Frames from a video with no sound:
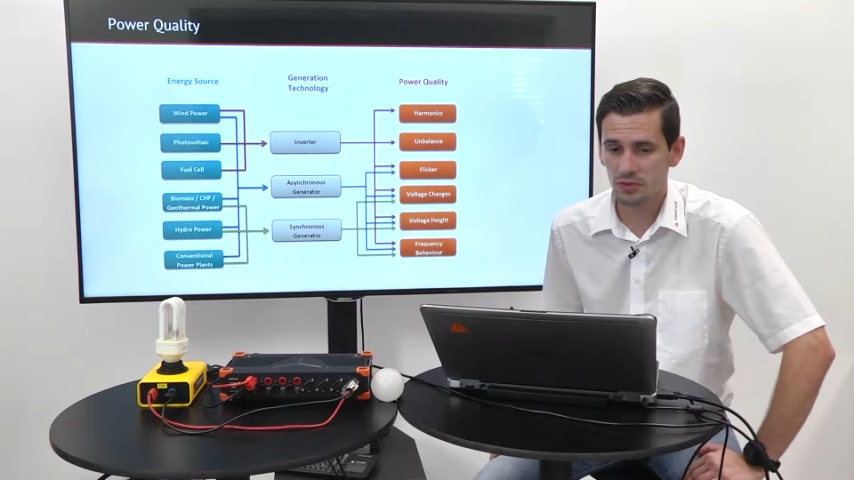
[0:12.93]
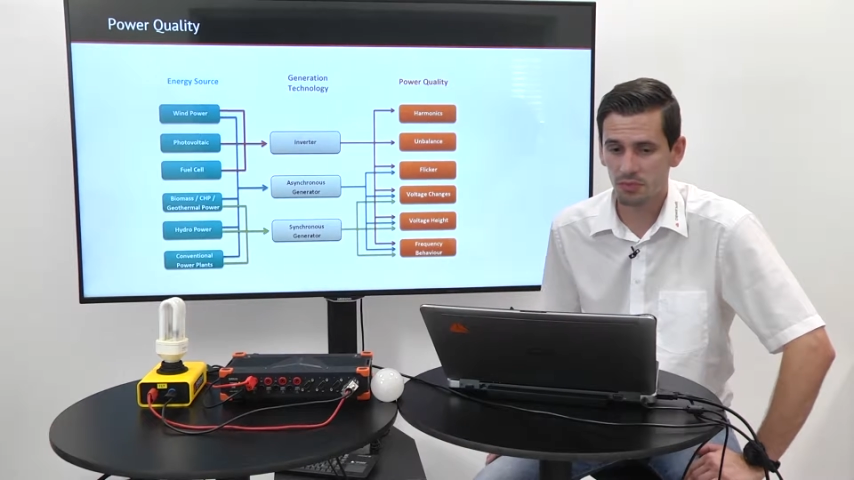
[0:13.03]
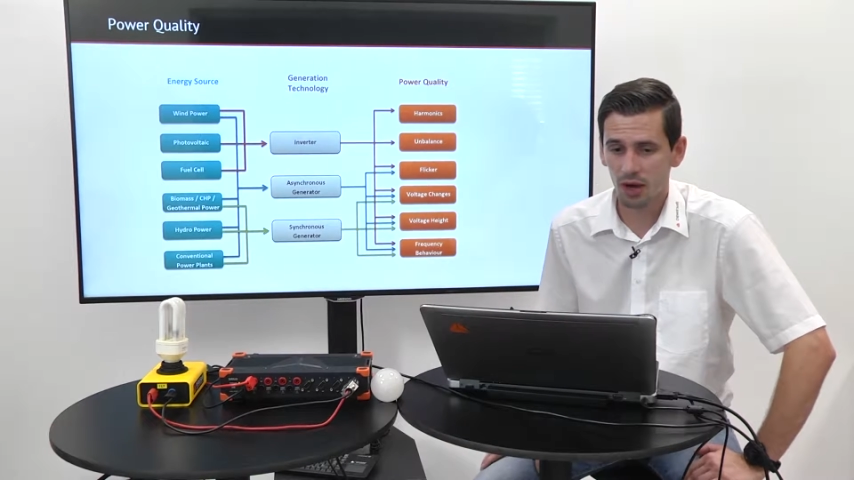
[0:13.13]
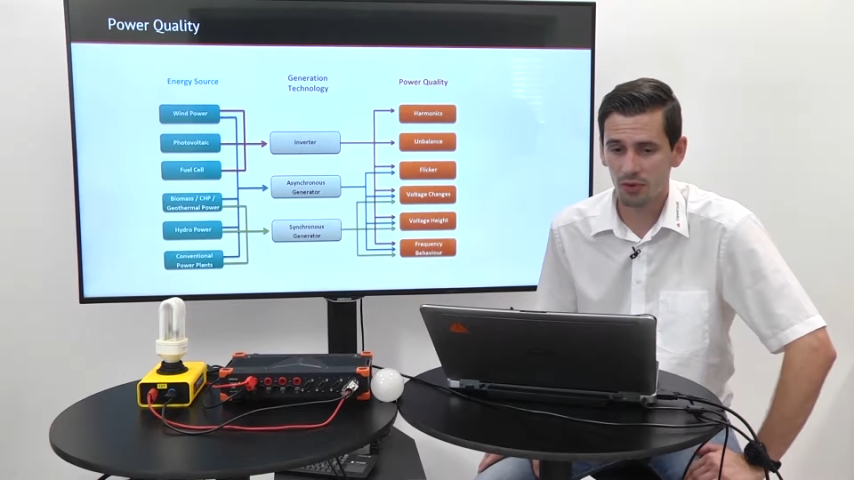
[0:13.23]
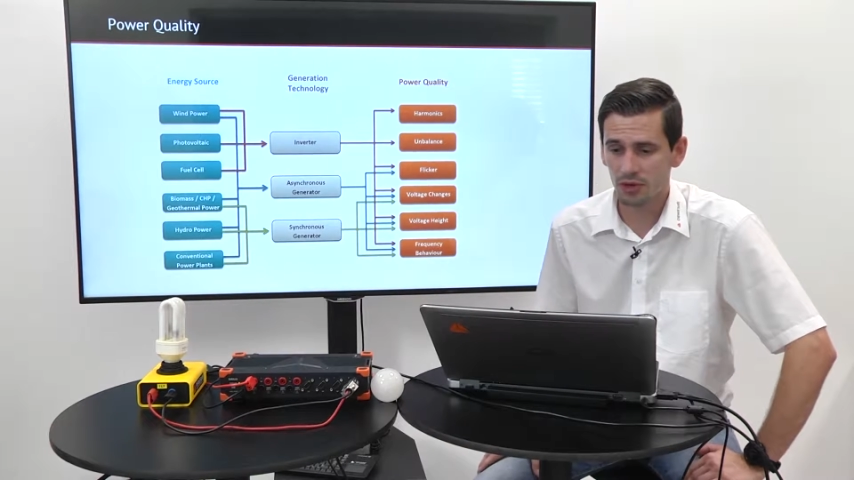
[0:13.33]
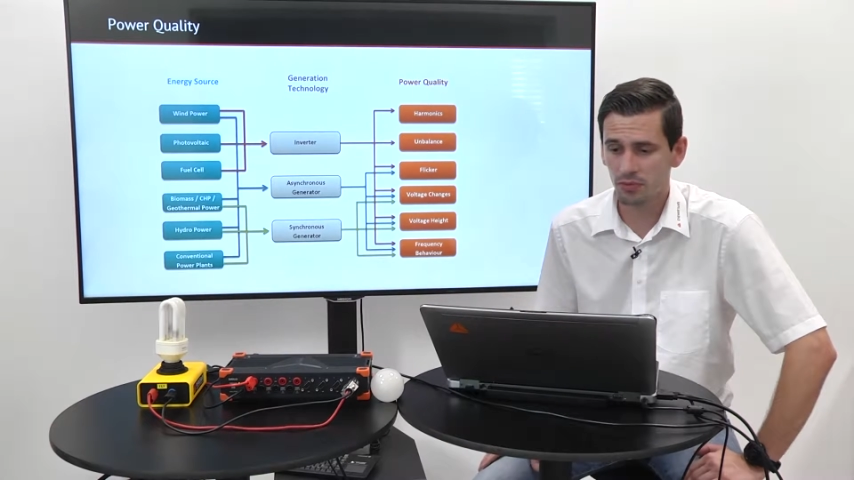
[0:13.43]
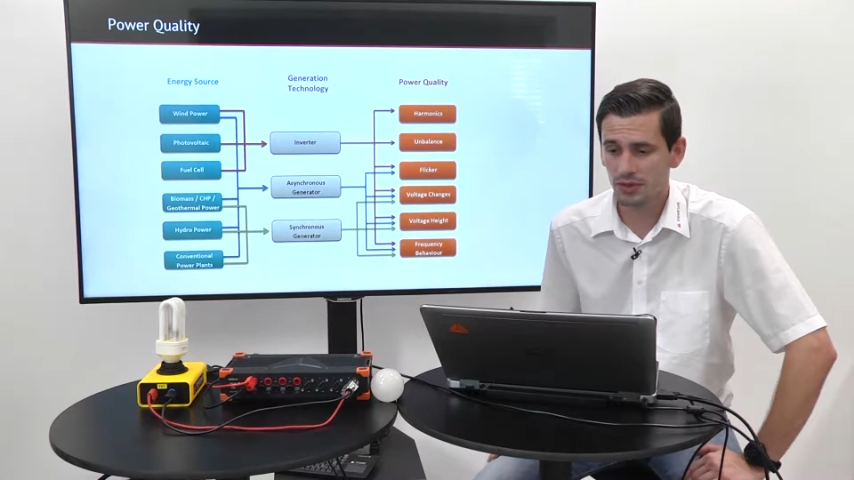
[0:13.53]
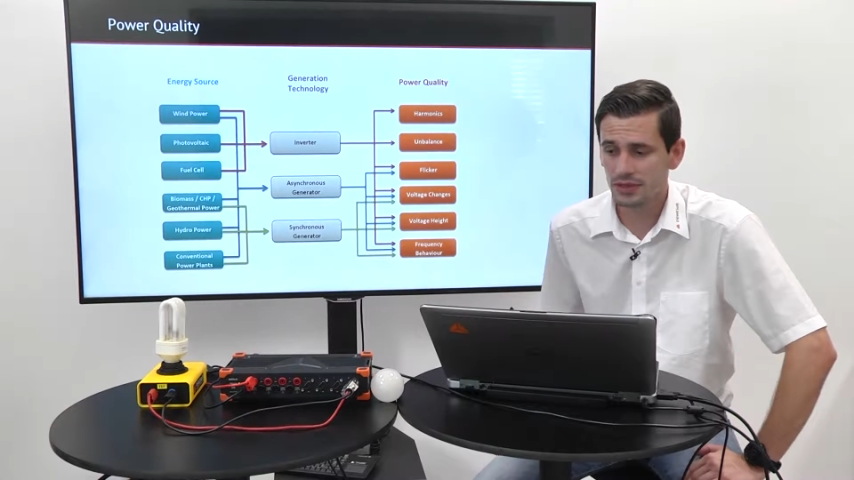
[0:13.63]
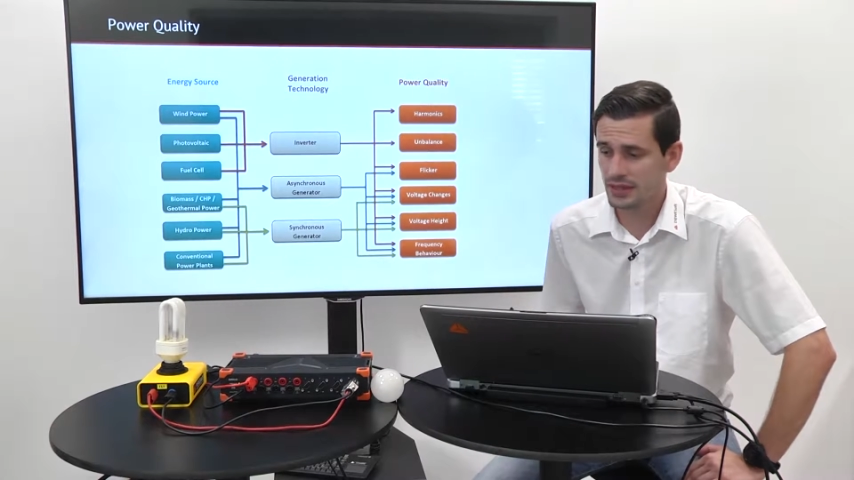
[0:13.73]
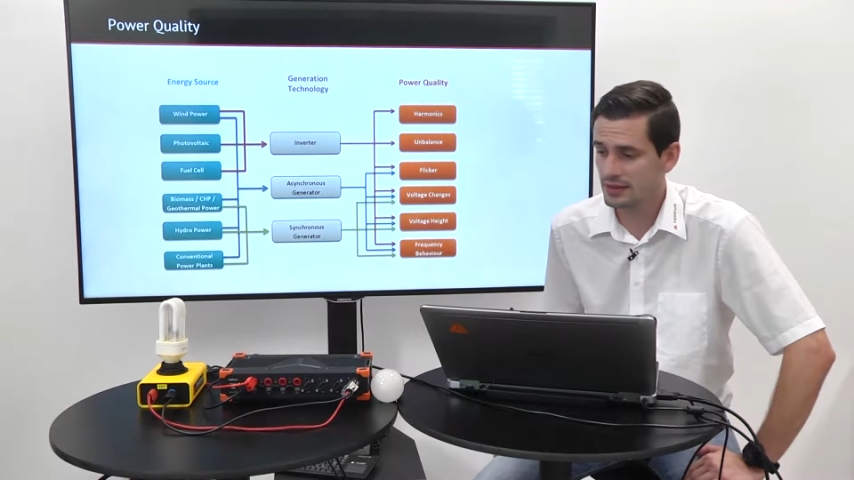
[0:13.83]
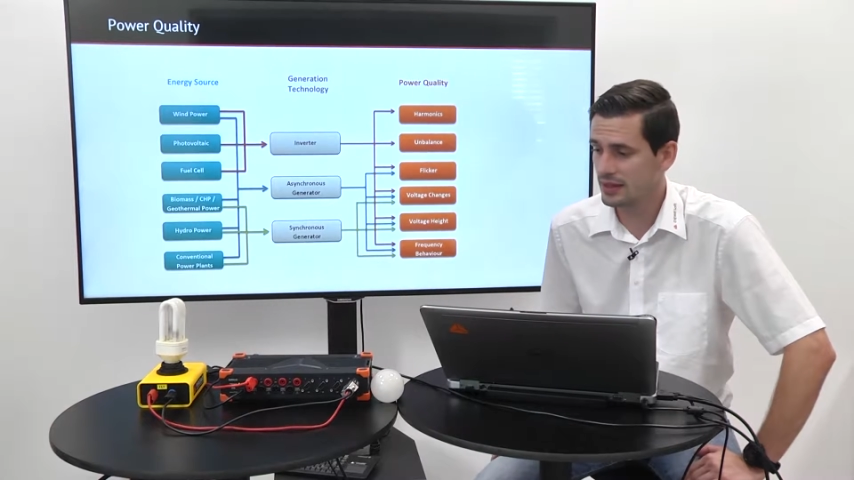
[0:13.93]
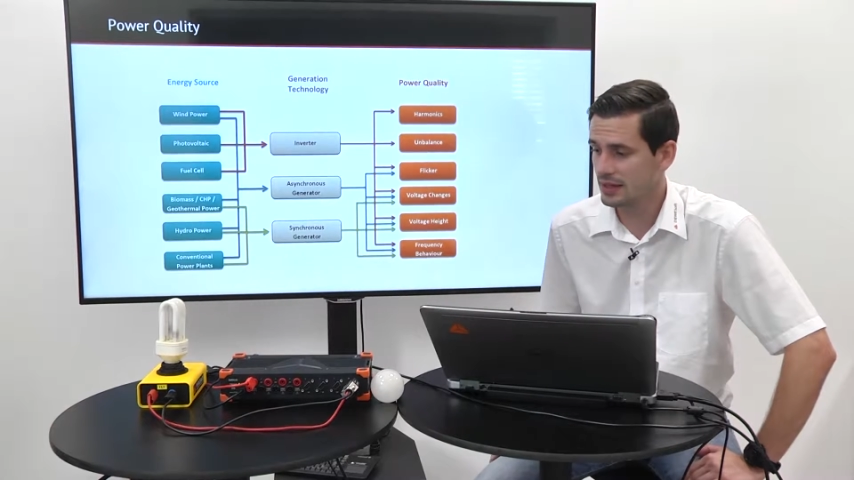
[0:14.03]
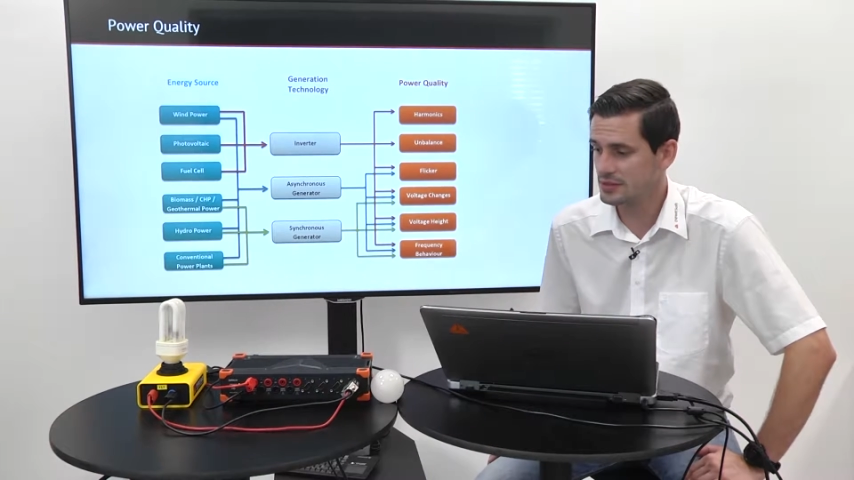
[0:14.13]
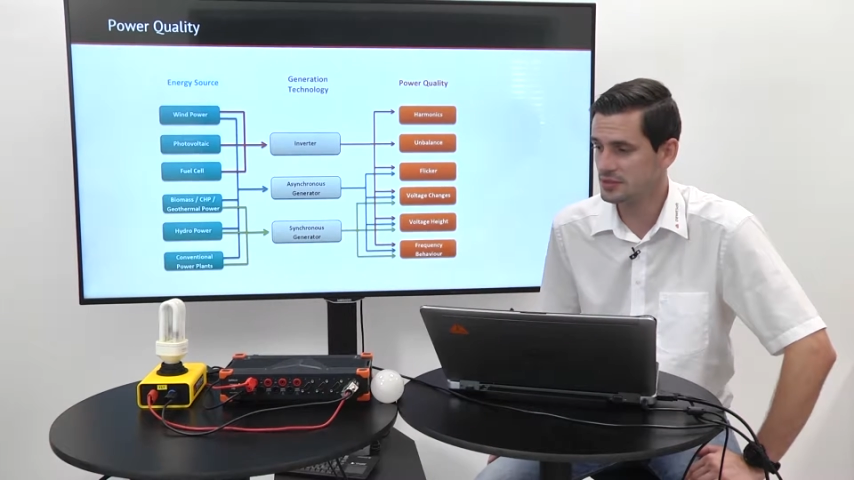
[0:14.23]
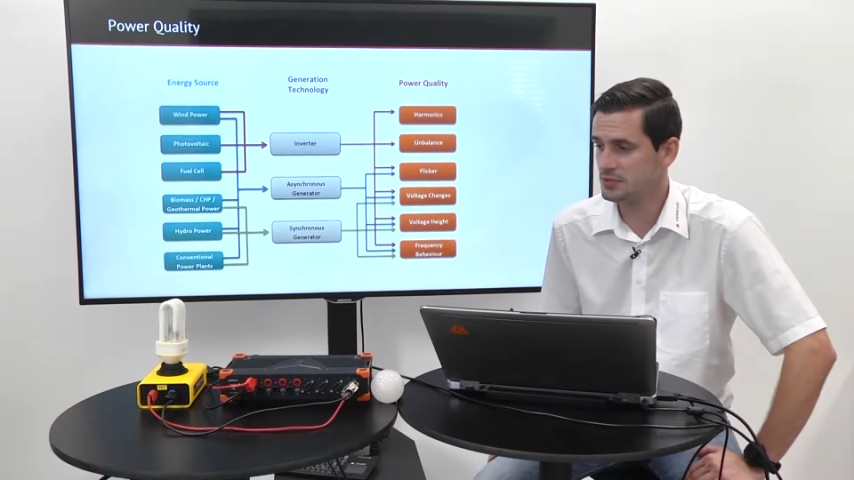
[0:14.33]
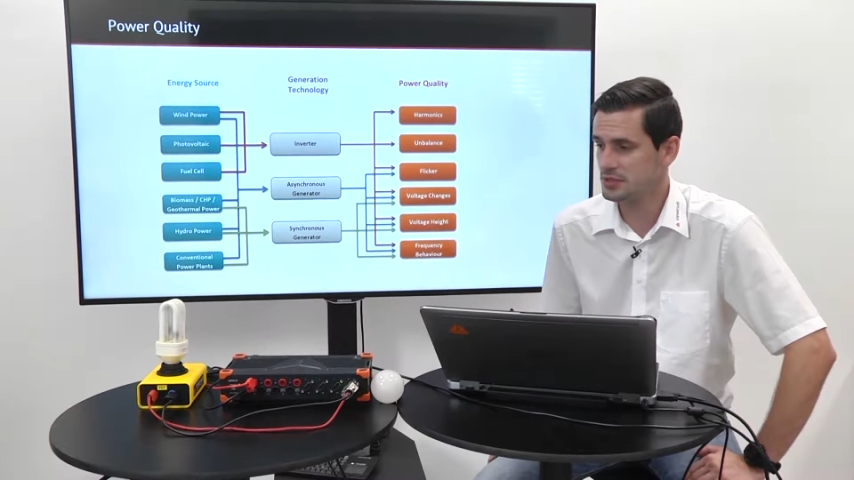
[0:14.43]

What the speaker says: the power quality analysis